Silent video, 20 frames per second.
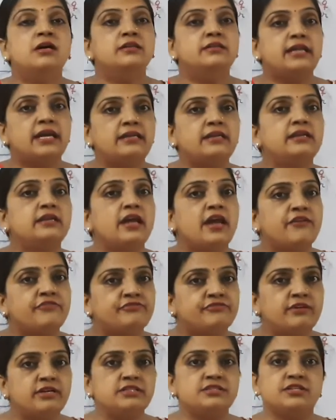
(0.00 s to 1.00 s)
then
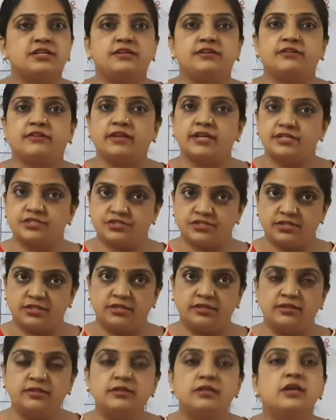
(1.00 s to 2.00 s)
in F1
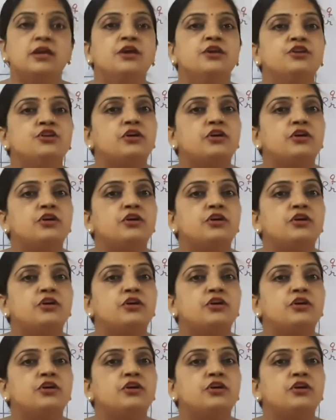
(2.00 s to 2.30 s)
generation,